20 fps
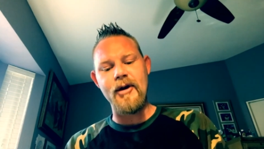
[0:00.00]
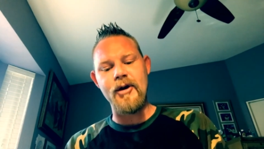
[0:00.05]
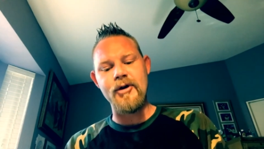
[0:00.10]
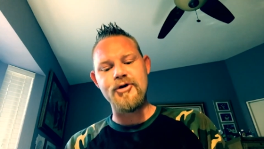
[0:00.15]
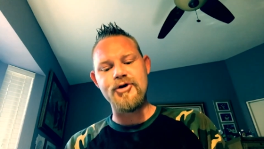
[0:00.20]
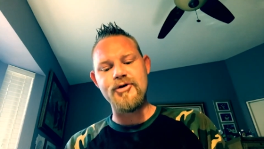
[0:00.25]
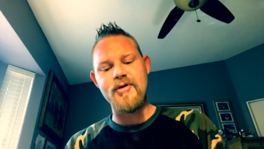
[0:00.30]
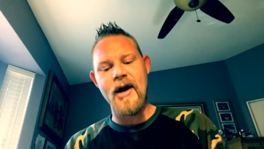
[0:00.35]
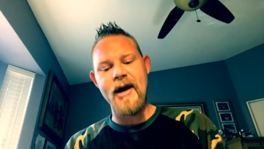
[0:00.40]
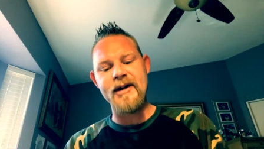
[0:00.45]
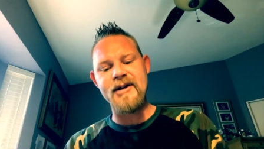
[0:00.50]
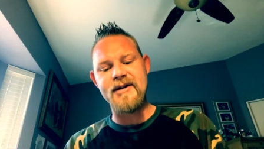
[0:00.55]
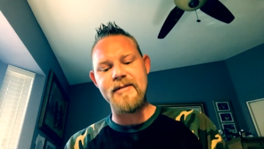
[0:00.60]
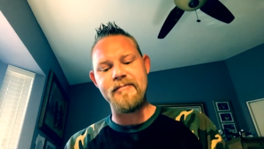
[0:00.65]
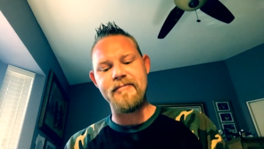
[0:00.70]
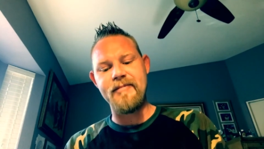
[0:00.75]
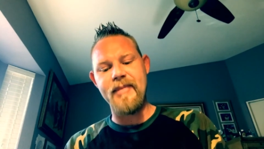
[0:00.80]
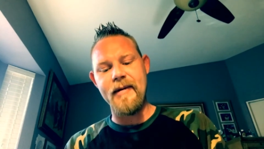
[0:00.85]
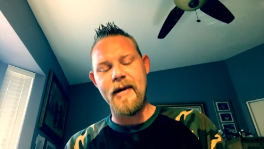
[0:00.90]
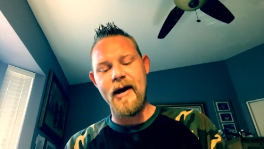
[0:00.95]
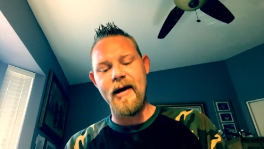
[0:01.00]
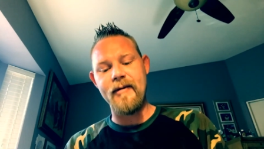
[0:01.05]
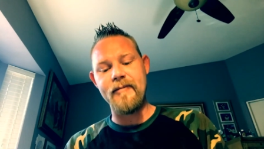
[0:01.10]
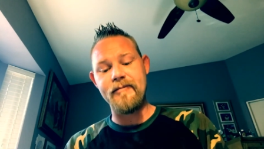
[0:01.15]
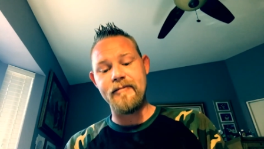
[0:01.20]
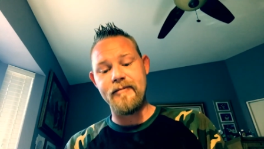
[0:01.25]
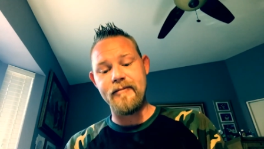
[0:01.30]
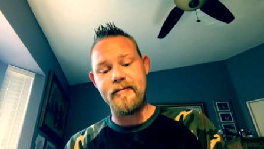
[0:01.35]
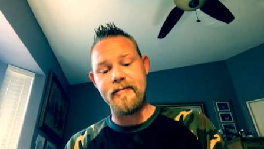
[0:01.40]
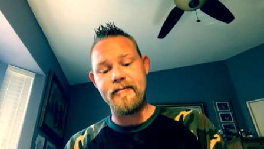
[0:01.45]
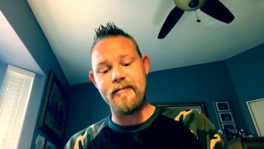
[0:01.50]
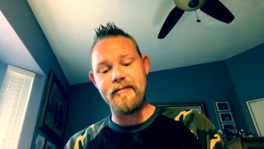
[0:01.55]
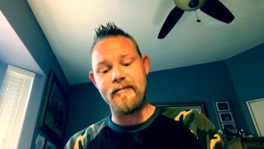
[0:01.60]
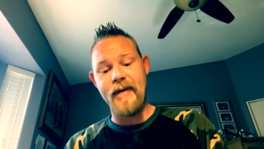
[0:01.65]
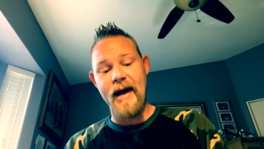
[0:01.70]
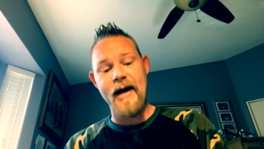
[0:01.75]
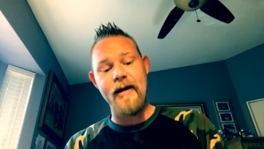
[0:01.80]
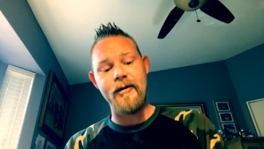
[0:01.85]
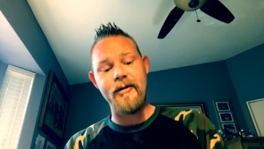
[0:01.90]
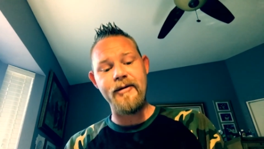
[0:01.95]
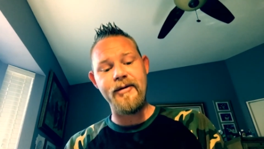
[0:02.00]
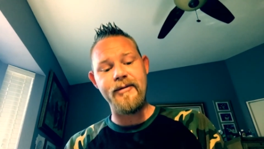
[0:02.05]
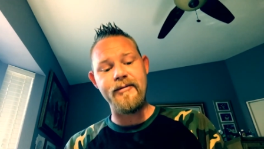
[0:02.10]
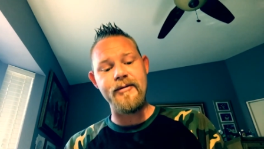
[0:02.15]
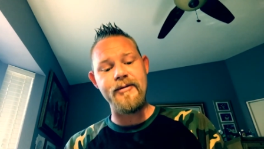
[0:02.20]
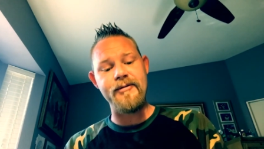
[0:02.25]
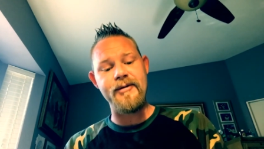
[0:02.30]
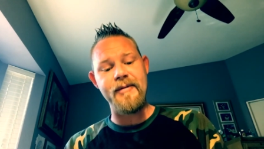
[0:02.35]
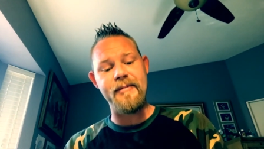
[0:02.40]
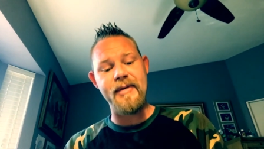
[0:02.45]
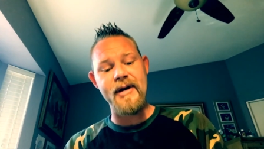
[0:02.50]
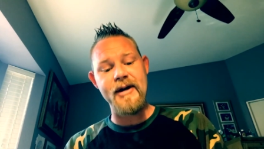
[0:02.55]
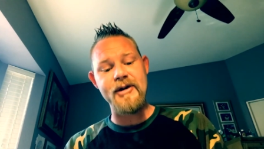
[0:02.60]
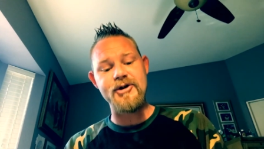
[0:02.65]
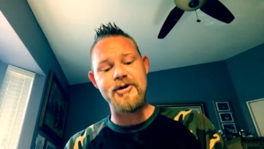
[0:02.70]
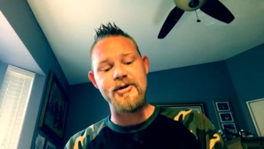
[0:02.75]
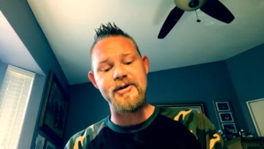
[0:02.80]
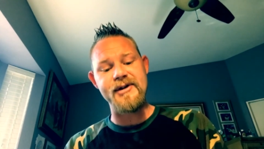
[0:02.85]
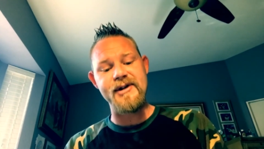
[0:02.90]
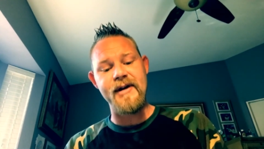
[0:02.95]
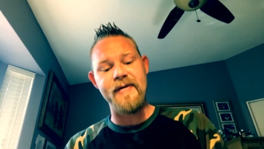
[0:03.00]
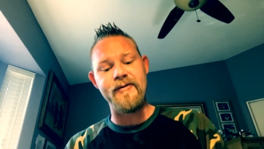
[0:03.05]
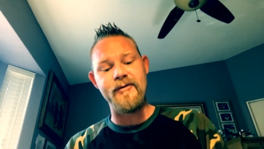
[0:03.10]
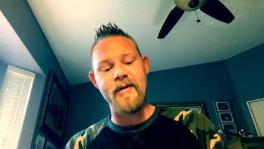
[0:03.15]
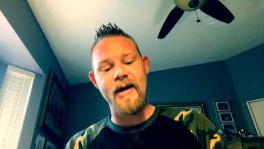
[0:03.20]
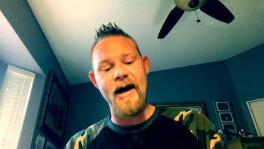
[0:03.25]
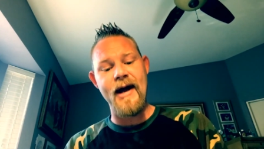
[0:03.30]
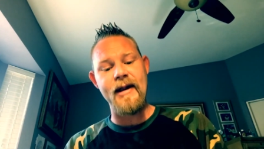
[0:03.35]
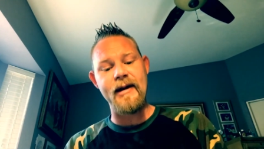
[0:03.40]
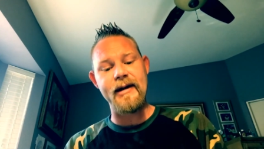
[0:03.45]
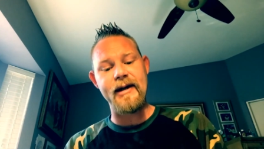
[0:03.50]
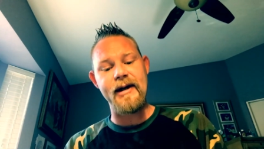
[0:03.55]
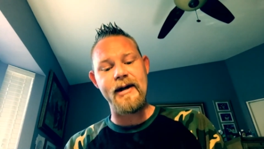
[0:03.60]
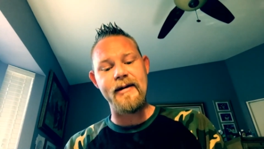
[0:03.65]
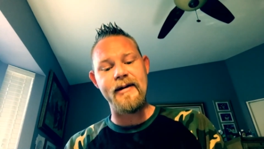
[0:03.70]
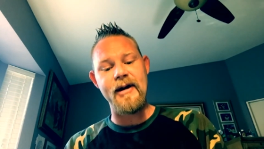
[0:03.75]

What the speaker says: are trying to batter through the pictures of reality